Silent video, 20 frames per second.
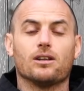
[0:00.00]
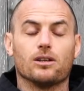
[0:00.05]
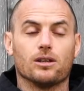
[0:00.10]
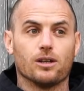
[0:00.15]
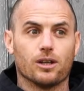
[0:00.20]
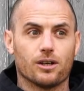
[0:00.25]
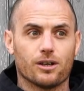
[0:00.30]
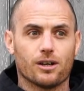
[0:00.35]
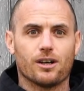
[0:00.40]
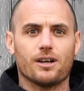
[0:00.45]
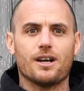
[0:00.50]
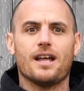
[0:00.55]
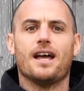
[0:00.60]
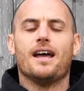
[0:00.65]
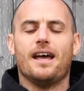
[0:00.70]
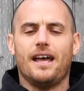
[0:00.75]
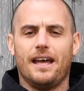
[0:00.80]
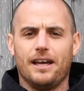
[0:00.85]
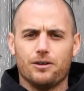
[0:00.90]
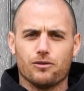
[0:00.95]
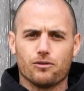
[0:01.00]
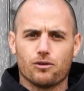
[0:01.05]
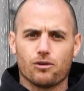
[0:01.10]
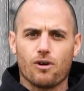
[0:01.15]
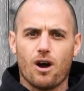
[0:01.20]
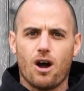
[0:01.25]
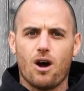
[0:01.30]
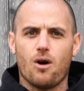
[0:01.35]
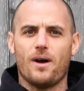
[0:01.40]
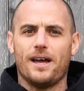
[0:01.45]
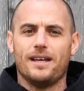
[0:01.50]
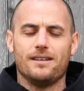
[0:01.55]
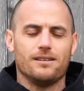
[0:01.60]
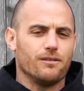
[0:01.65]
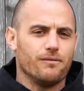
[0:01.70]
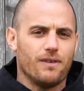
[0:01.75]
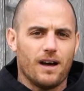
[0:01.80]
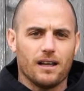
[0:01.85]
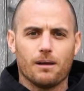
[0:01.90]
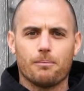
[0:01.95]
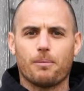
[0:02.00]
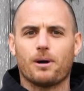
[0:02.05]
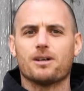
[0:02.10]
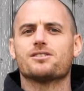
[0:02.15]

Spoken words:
learn and grow and develop